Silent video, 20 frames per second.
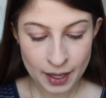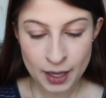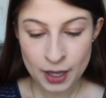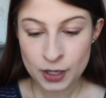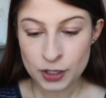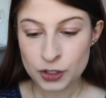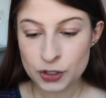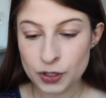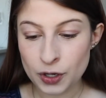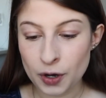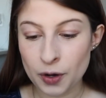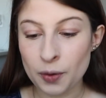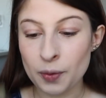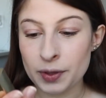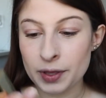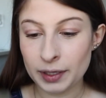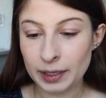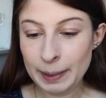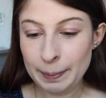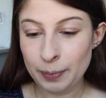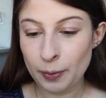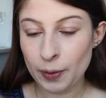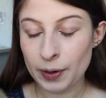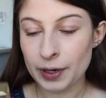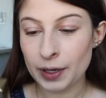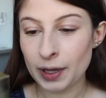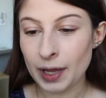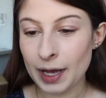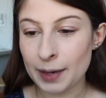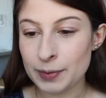So the lip
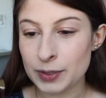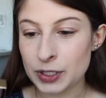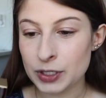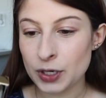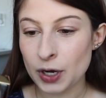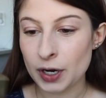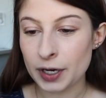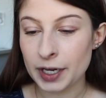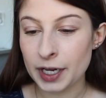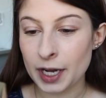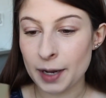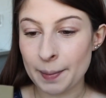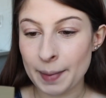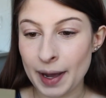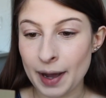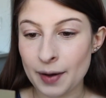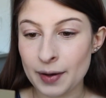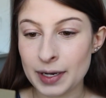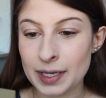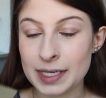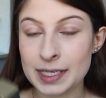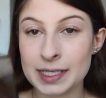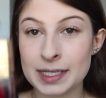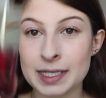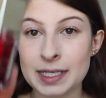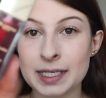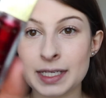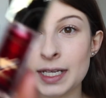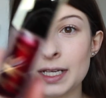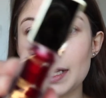oil I was talking about is
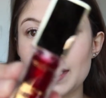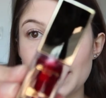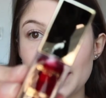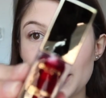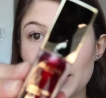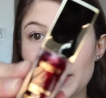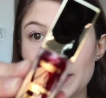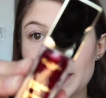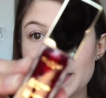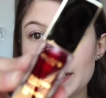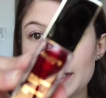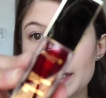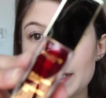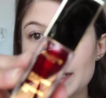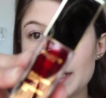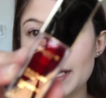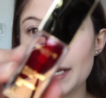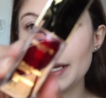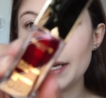this Clarins